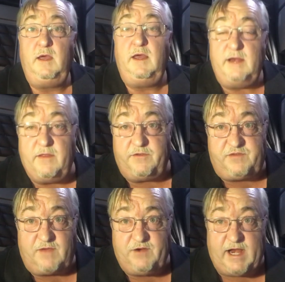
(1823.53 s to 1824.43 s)
Now the
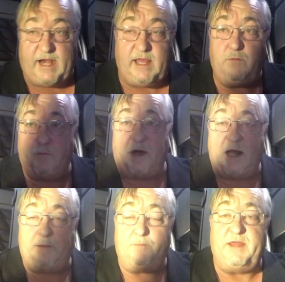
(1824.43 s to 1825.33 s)
780 would
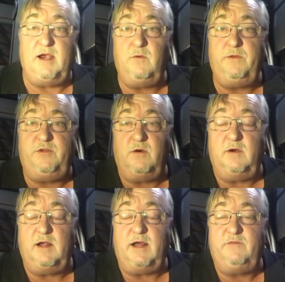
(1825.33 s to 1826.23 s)
pop up there with
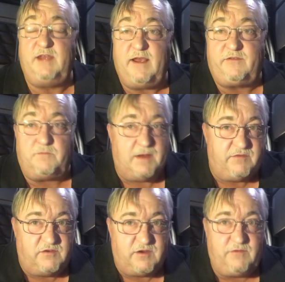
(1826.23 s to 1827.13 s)
your text
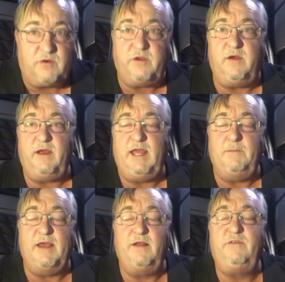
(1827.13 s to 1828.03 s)
messages or your
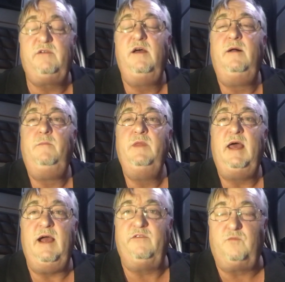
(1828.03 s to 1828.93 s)
emails
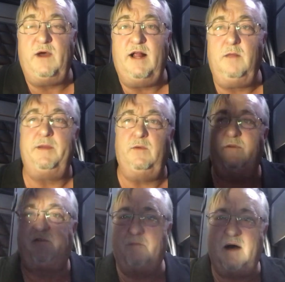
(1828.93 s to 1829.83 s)
as well, but it
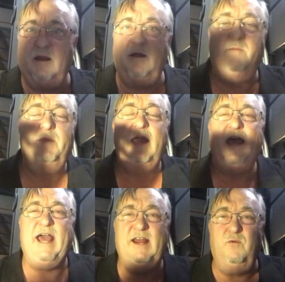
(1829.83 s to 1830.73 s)
was smaller
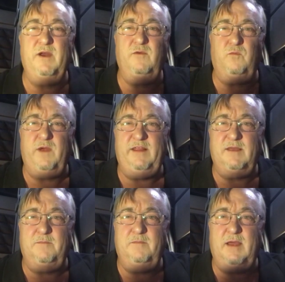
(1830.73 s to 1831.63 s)
and it wouldn't read
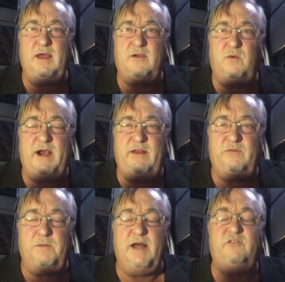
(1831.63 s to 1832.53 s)
them quite
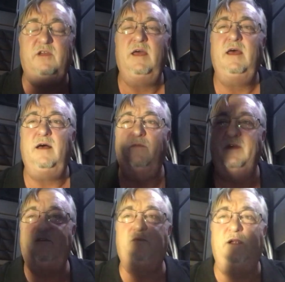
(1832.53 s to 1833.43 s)
as much.
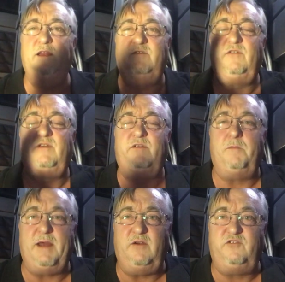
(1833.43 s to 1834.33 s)
This one just does a
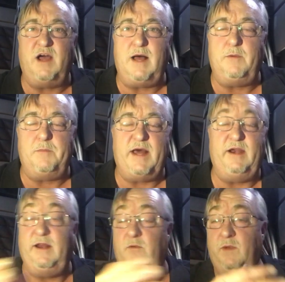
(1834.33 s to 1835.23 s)
better job about
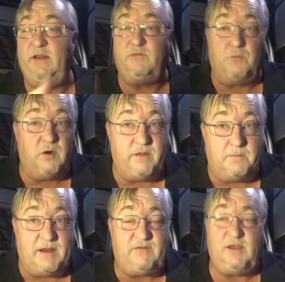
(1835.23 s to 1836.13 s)
it. It reads more of the
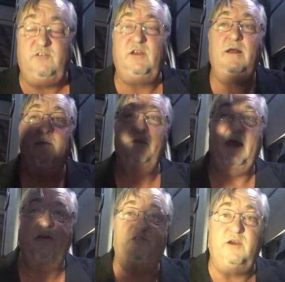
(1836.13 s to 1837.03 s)
message,
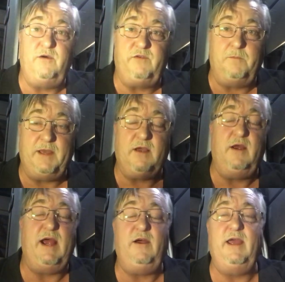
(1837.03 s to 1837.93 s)
it shows a bigger
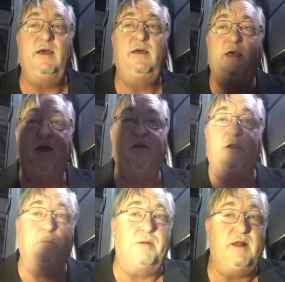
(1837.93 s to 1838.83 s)
area, you
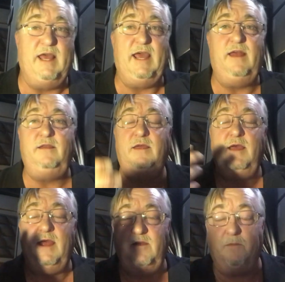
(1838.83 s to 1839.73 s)
can play it,
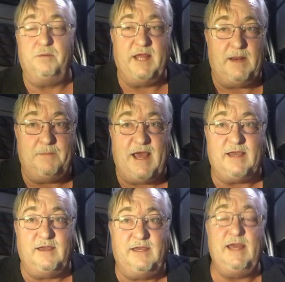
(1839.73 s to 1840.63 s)
and you can play it back
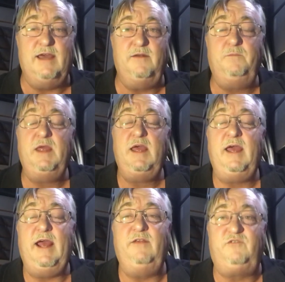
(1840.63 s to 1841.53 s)
again.
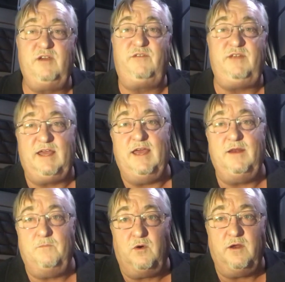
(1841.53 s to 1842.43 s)
It's just,
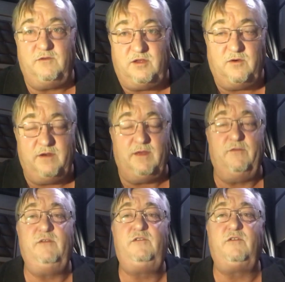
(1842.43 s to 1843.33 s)
again, more intuitive.
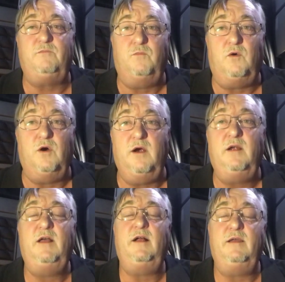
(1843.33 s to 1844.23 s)
It's just more
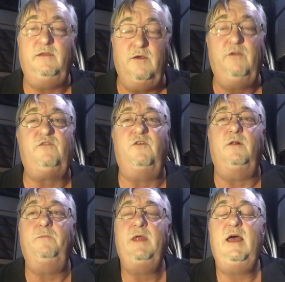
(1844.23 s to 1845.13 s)

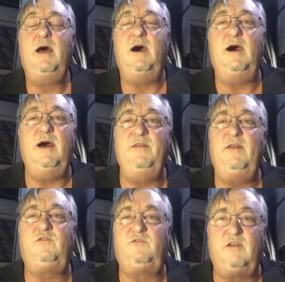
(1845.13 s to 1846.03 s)
useful. And
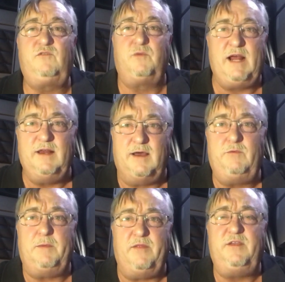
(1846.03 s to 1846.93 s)
that's just what I love
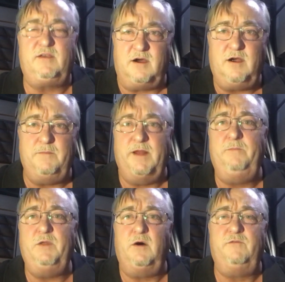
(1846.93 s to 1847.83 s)
about the
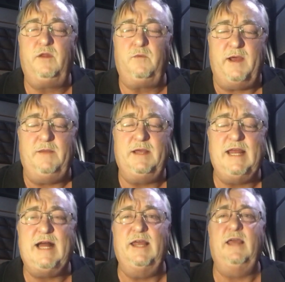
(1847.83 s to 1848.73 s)
Garmin over the Rand
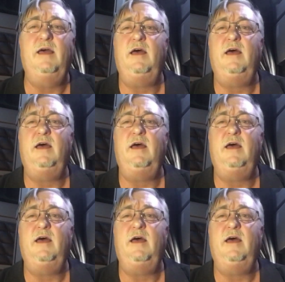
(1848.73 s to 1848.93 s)
McNally.